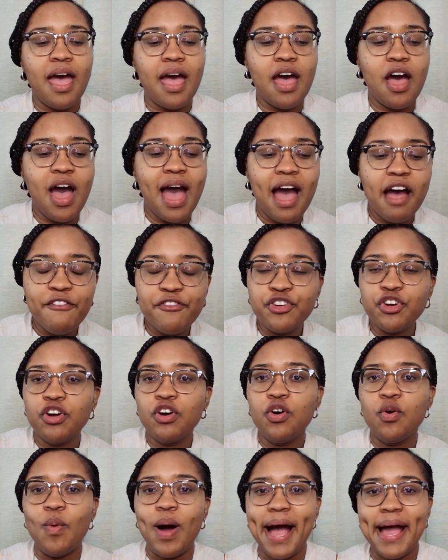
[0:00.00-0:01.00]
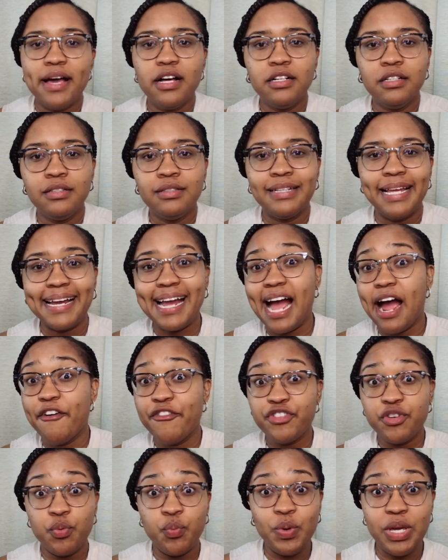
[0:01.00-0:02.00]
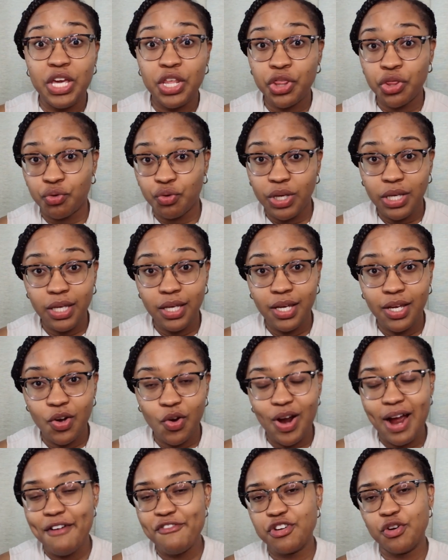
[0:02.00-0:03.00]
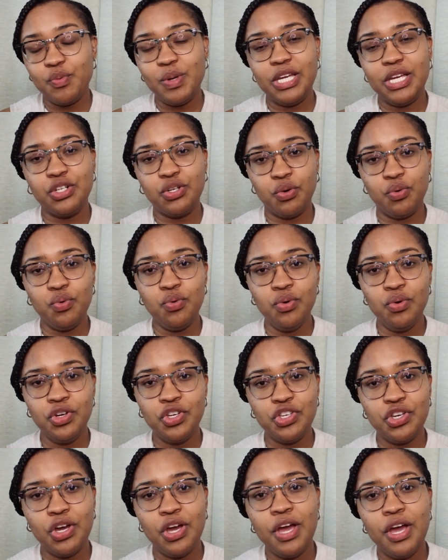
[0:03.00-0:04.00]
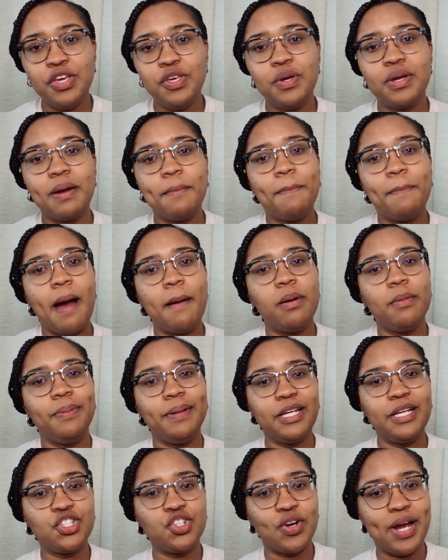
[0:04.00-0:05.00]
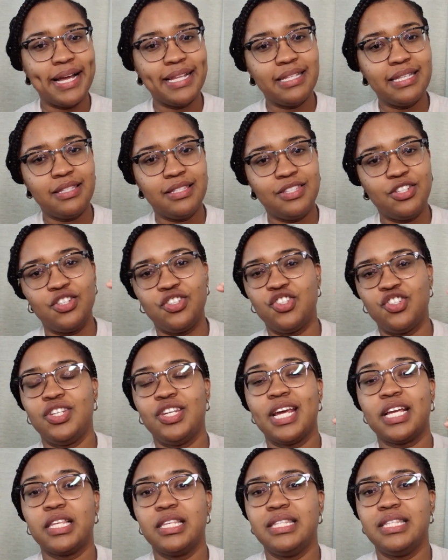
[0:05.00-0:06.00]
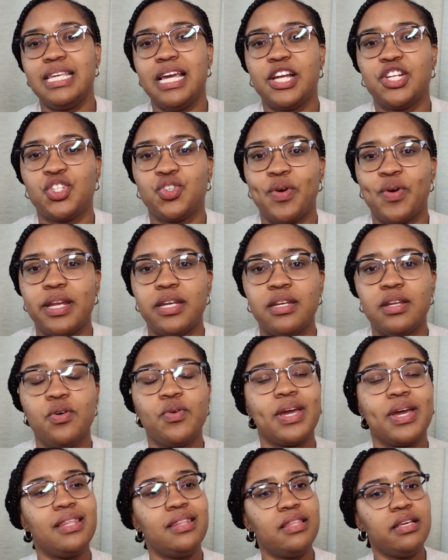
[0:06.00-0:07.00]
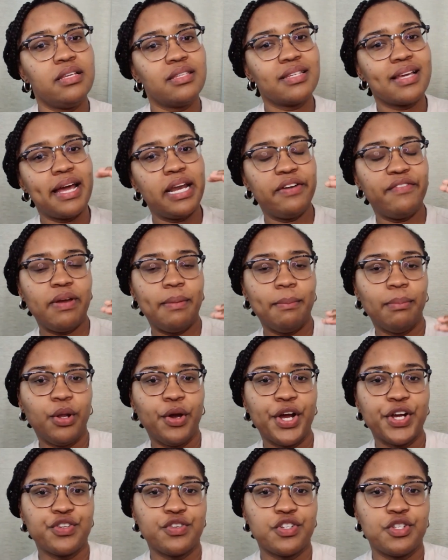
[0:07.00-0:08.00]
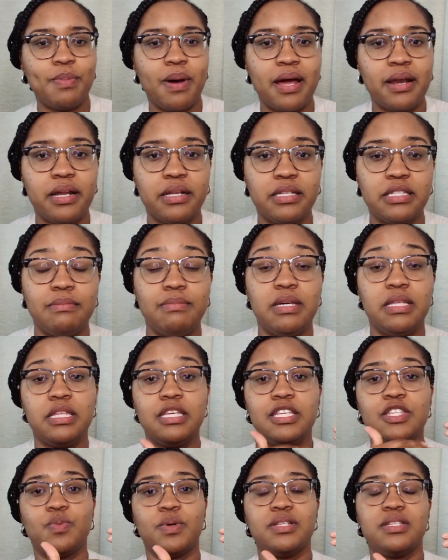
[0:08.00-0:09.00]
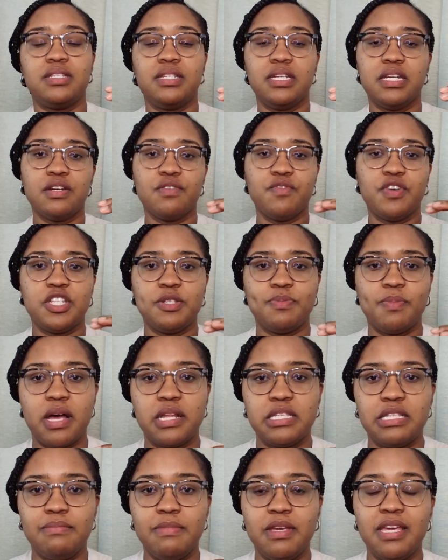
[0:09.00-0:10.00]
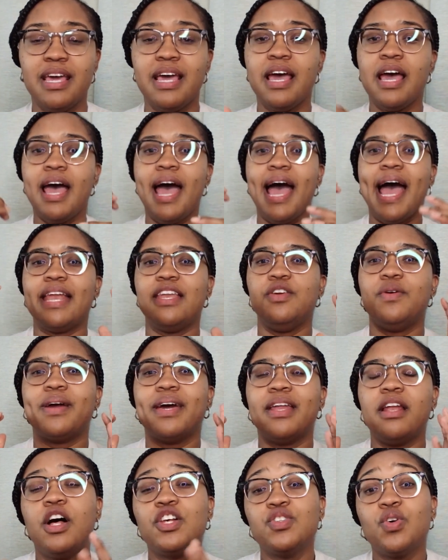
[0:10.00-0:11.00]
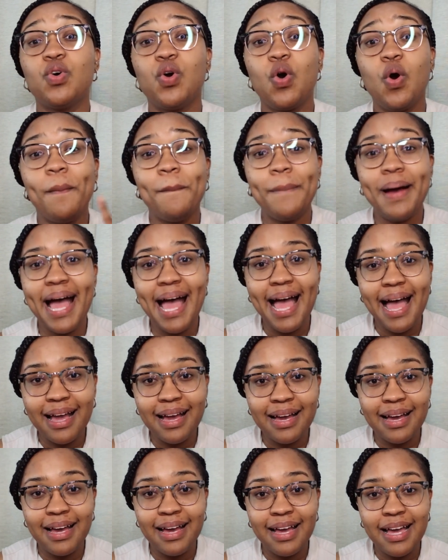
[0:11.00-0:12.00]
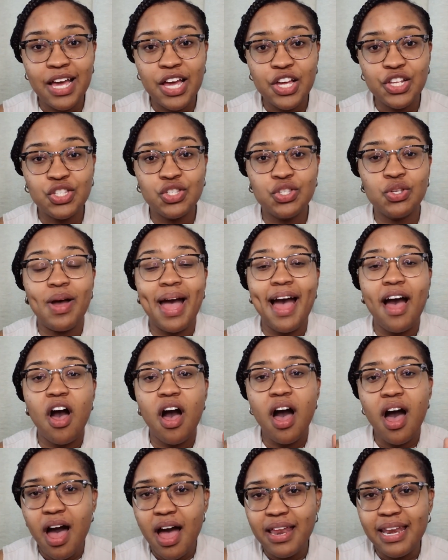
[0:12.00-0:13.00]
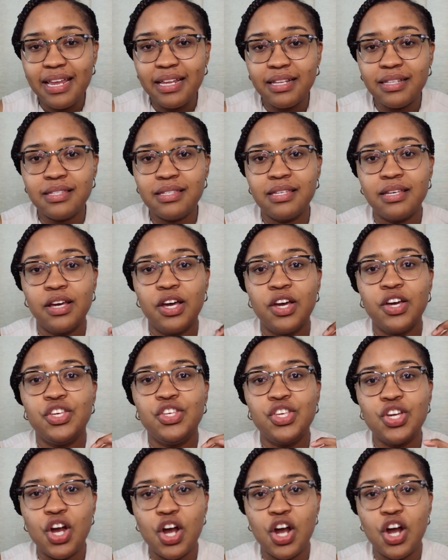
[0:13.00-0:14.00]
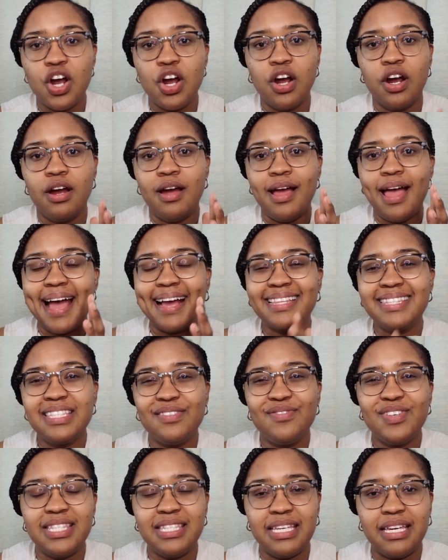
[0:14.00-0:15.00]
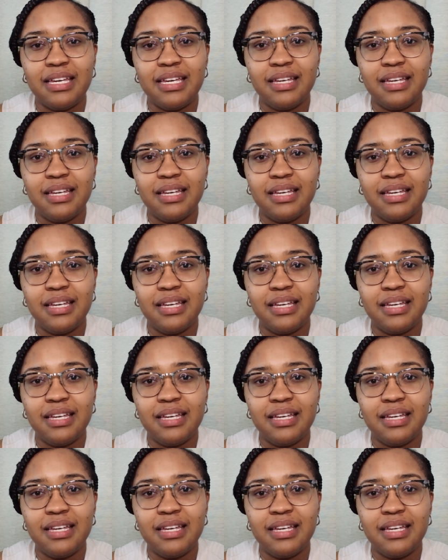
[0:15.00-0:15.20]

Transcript: after a while, like after week 3 or after week 2, you can probably try to check to see a trend. Okay, these kind of employers responded to me, these ones didn't respond to me. And you can also go back to audit your activity.